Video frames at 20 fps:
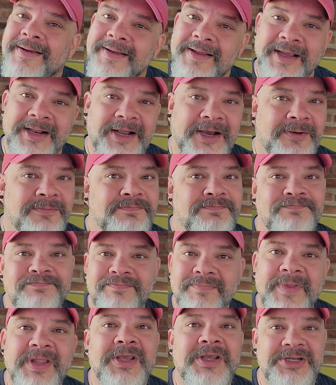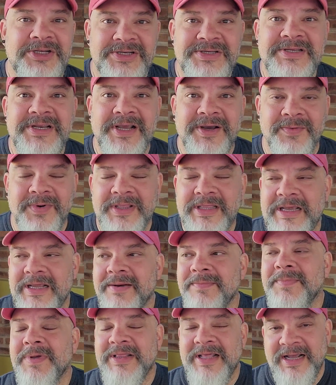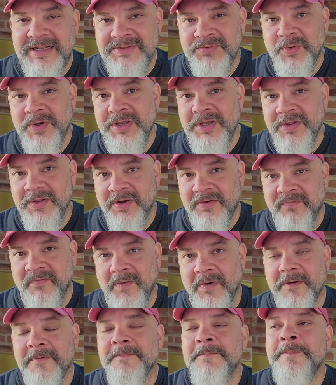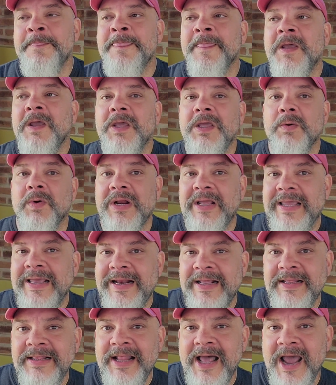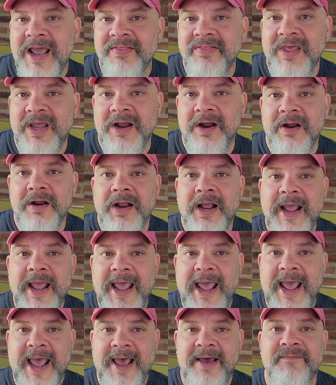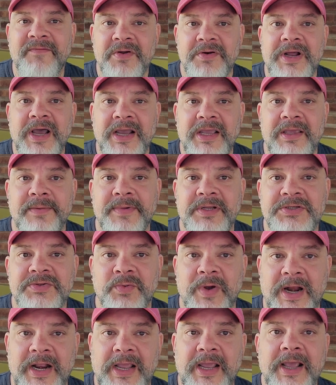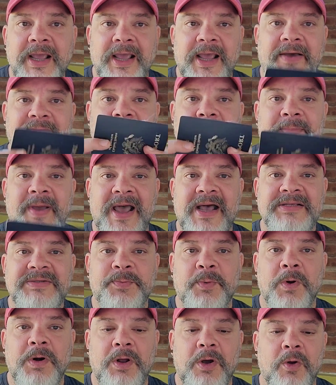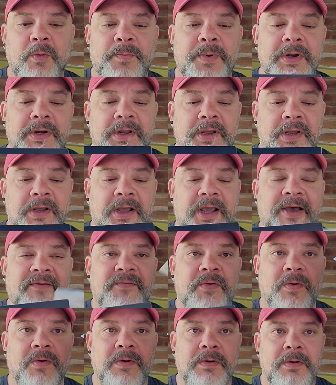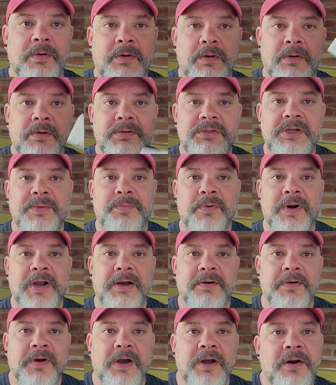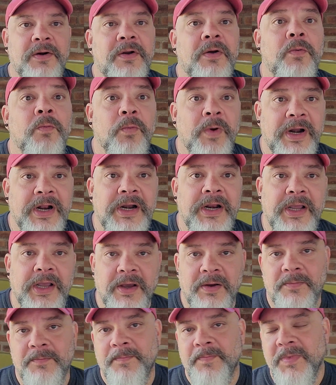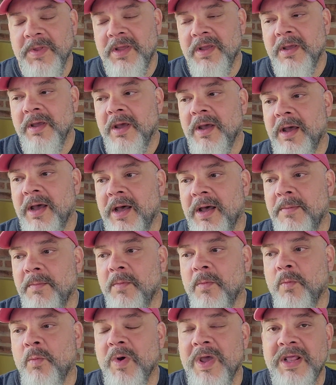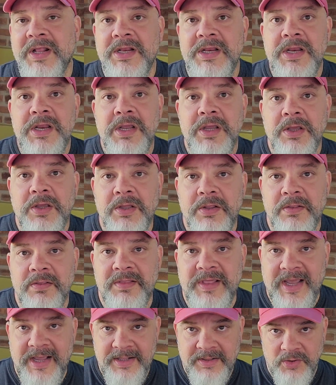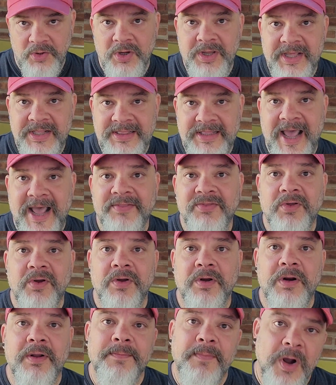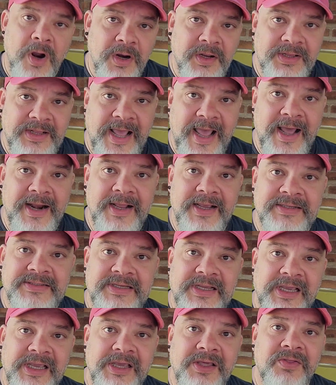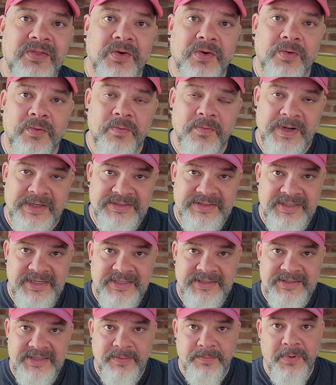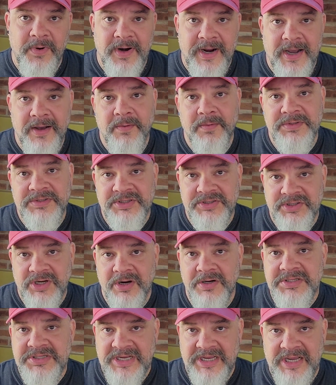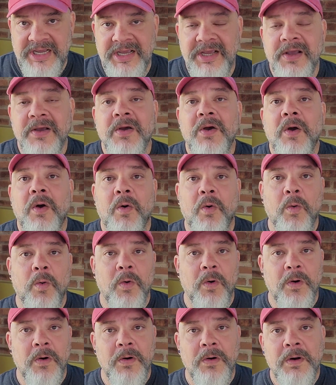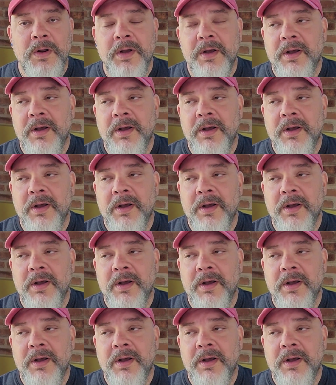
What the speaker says: you just deal with it. But that's what you look for. You want to get in line there, have your documents ready, have your passport open, have your temporal card ready to go. When they look at that, they're going to mark that as either resident temporal, which is RT, or